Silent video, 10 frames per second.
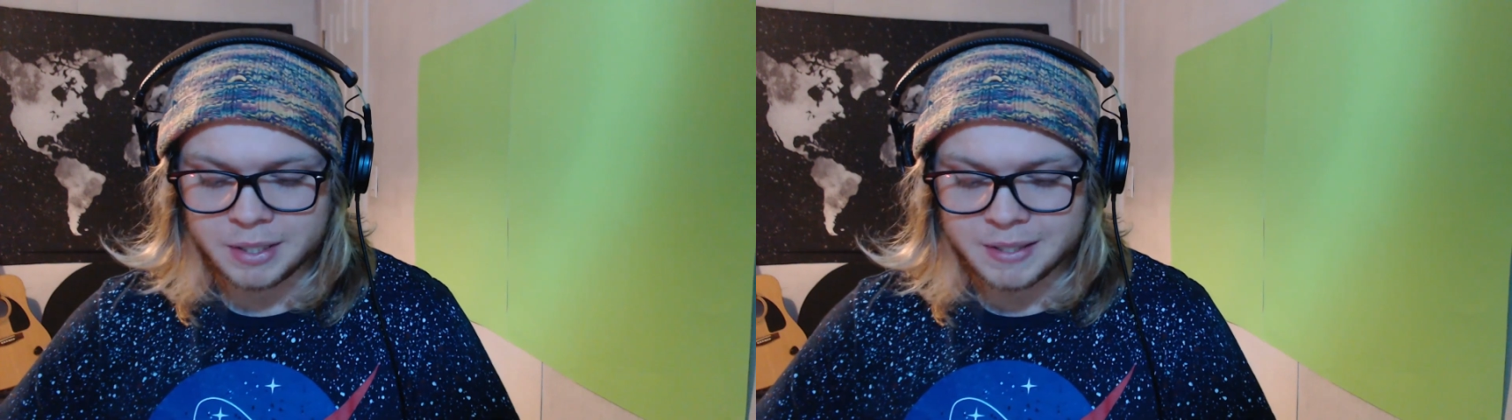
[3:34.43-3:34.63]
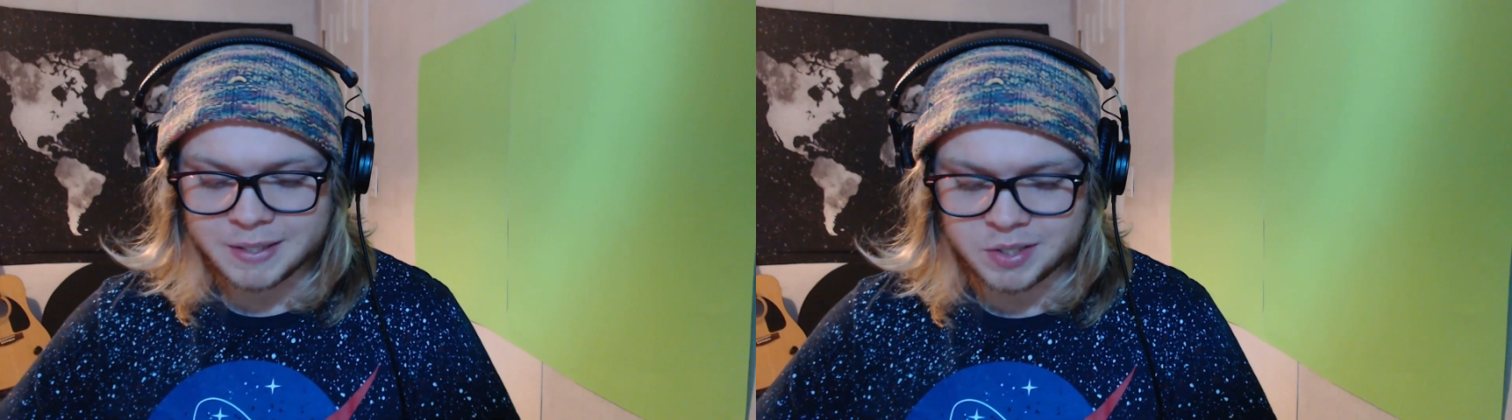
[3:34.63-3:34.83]

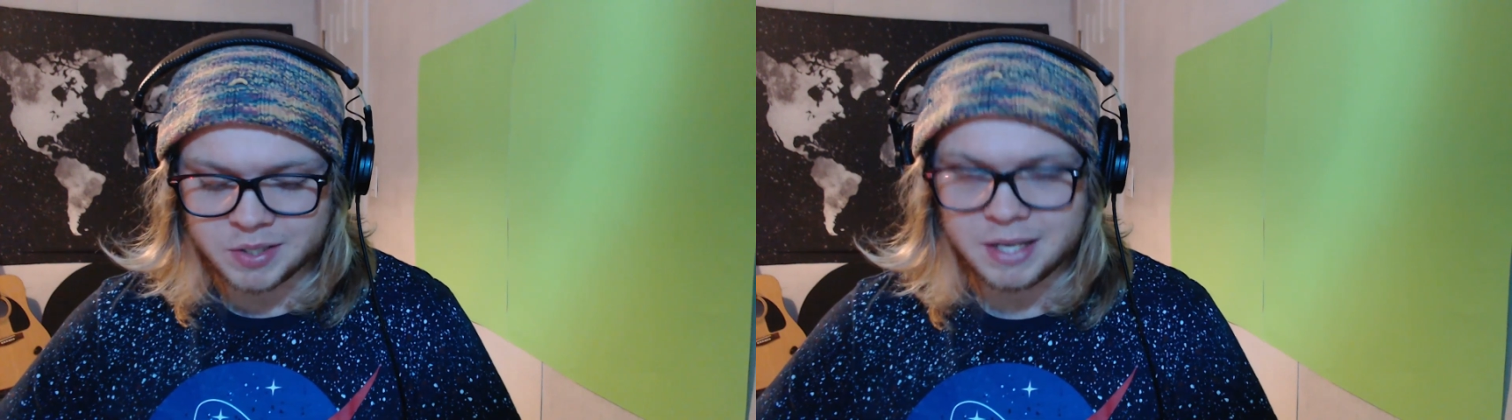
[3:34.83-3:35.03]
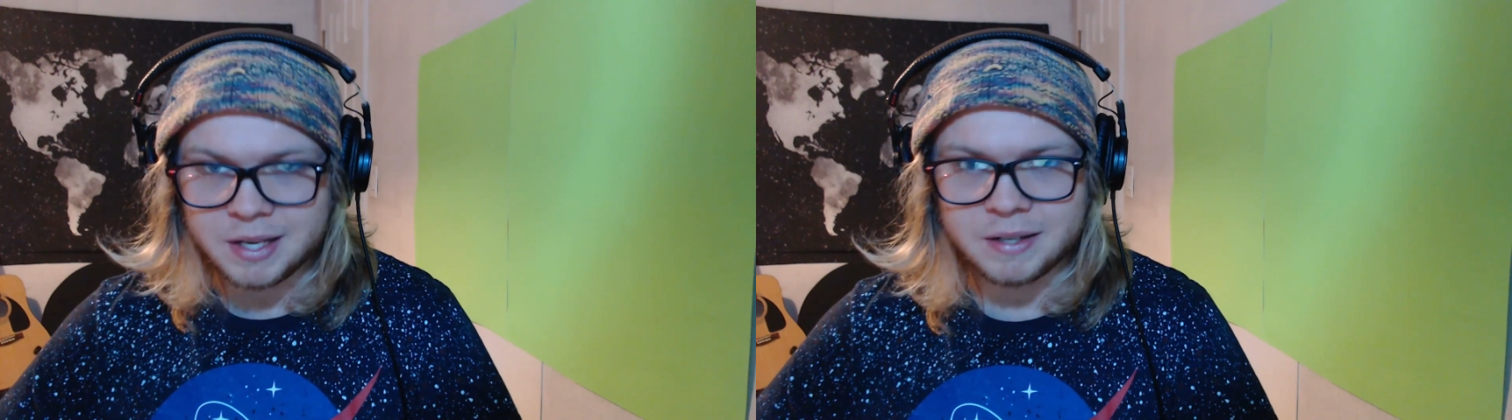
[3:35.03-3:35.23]

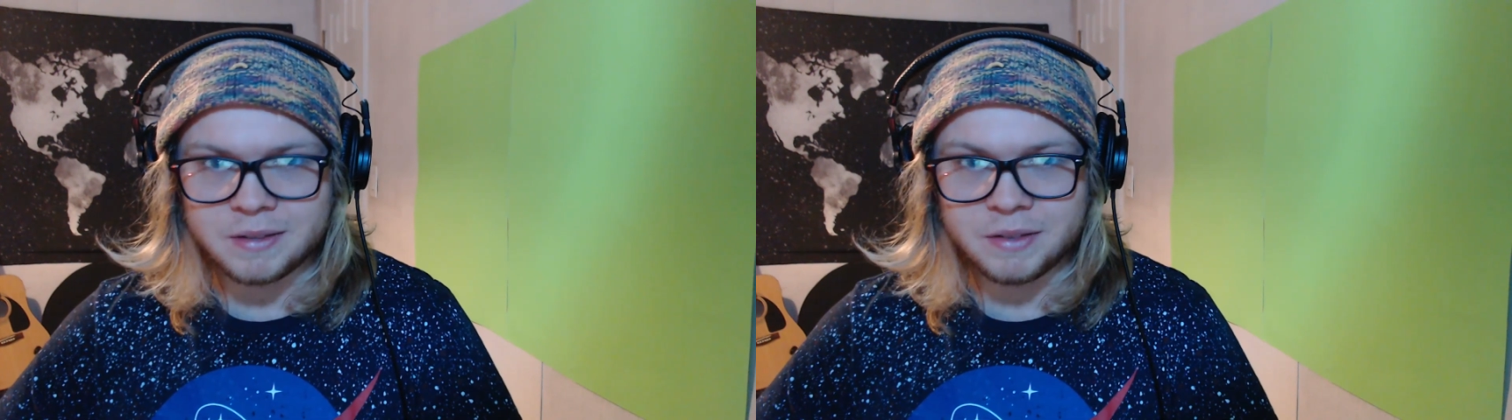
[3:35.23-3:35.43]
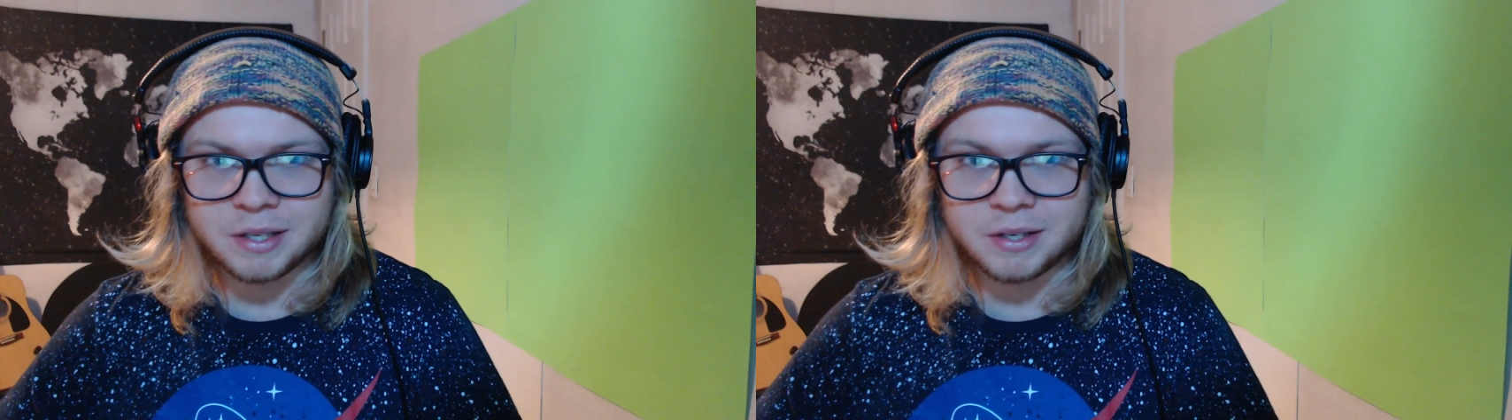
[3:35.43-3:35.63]
see
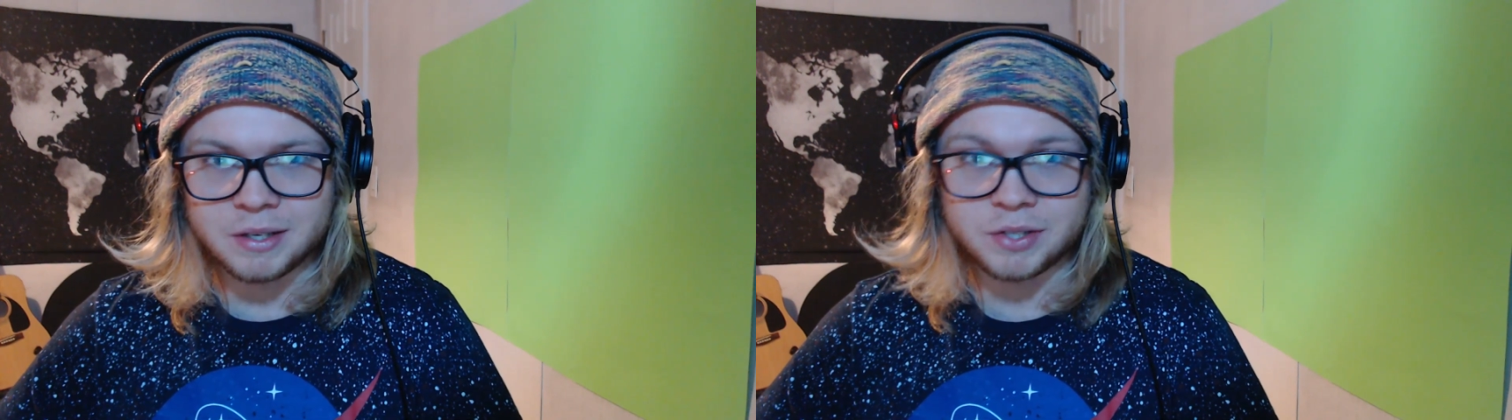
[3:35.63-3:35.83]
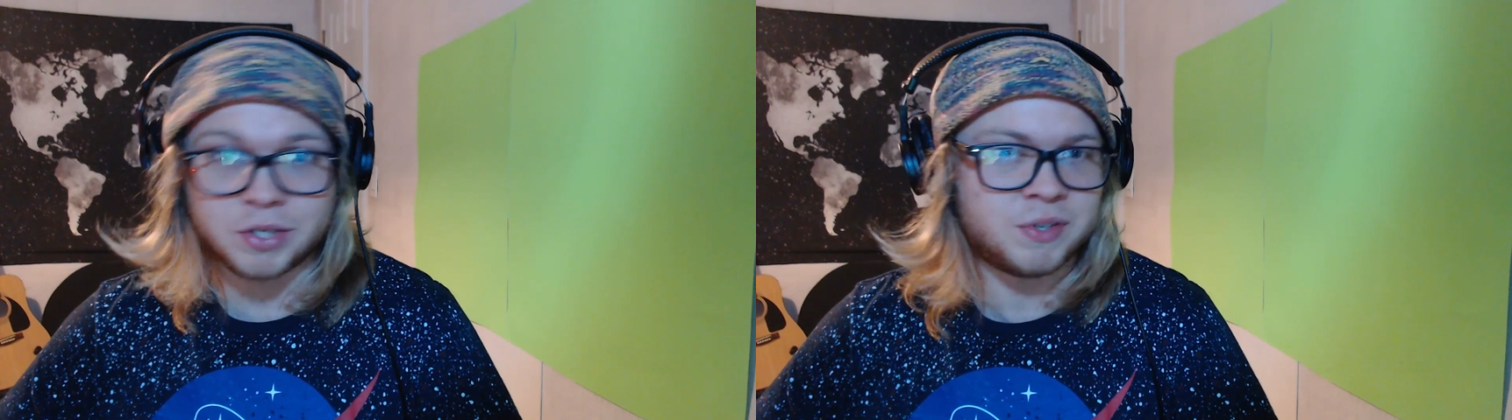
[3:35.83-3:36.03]
the
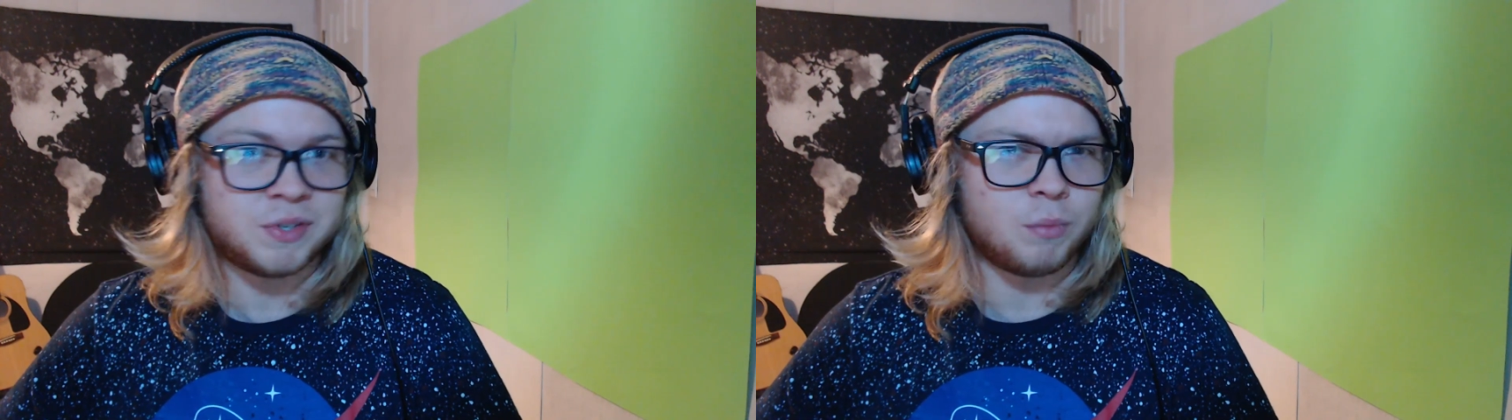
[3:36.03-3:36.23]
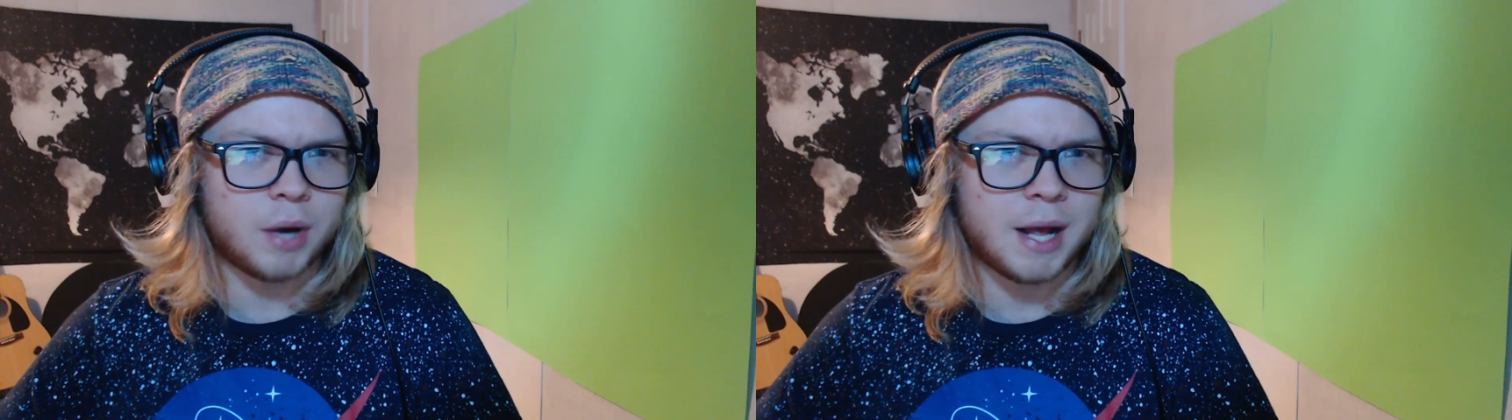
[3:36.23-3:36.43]

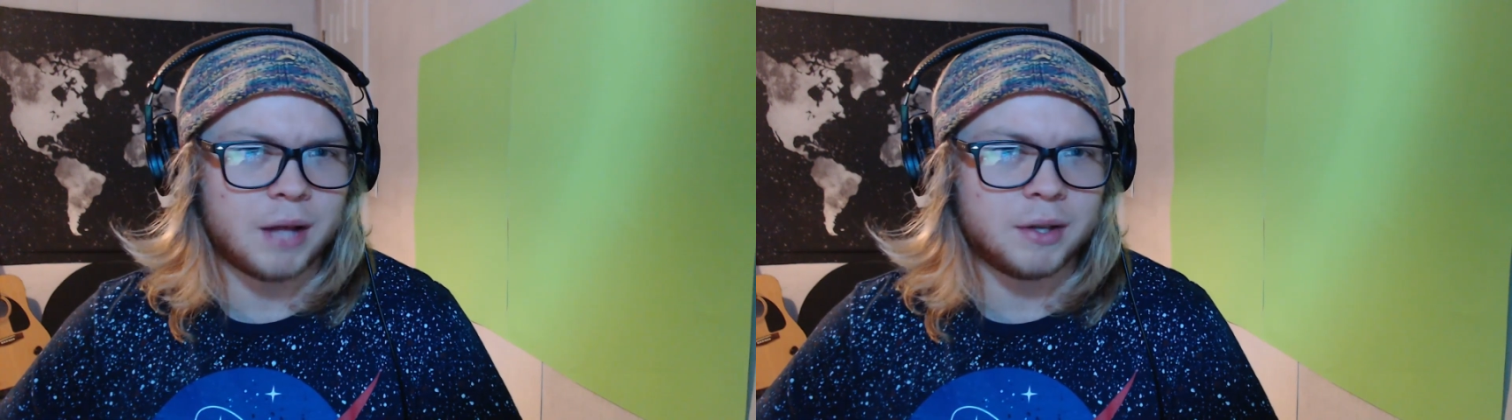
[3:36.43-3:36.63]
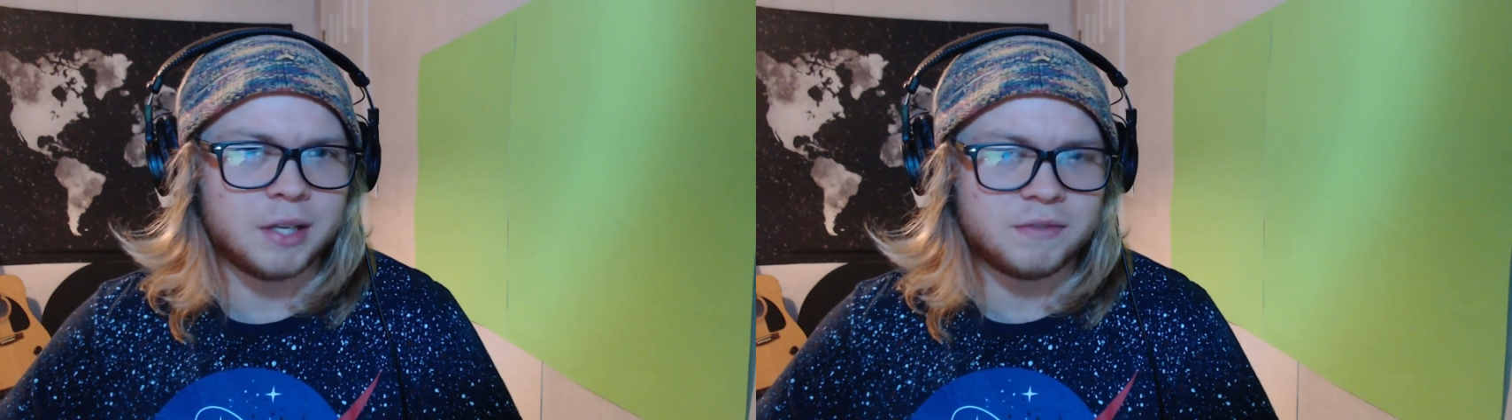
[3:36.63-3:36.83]
disgusting
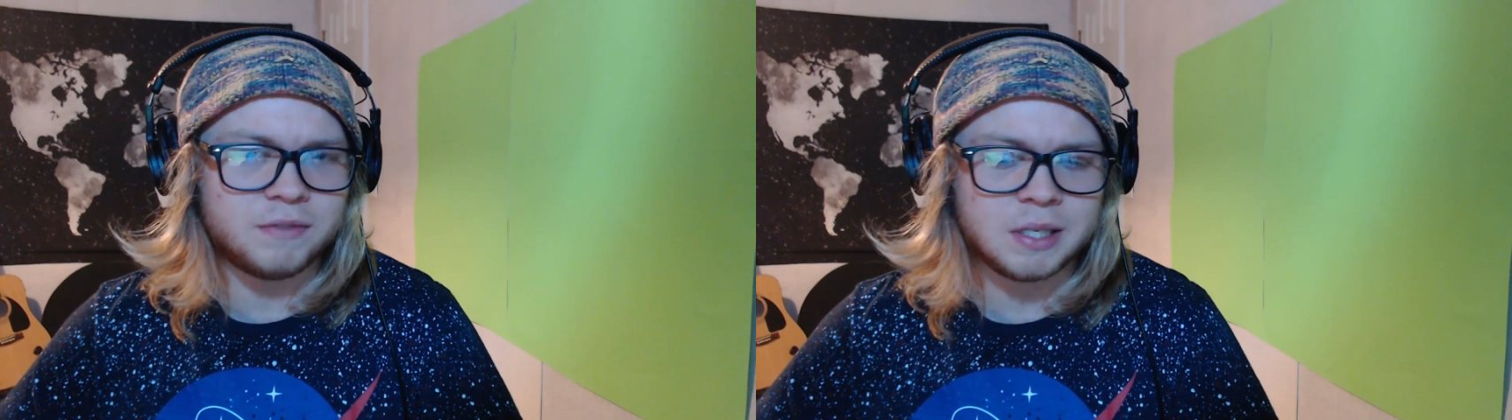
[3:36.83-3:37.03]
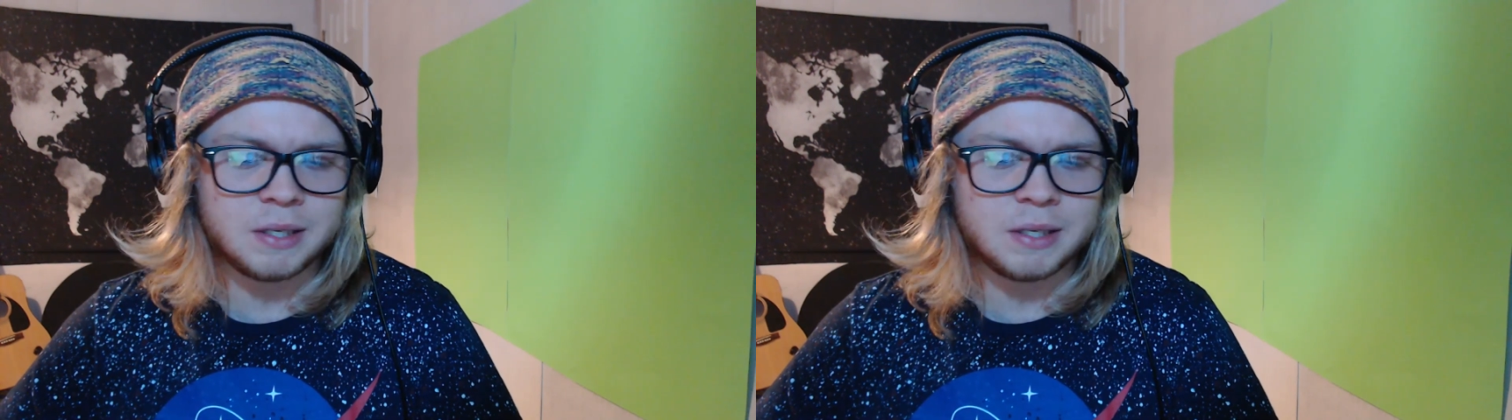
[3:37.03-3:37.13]
morality of it.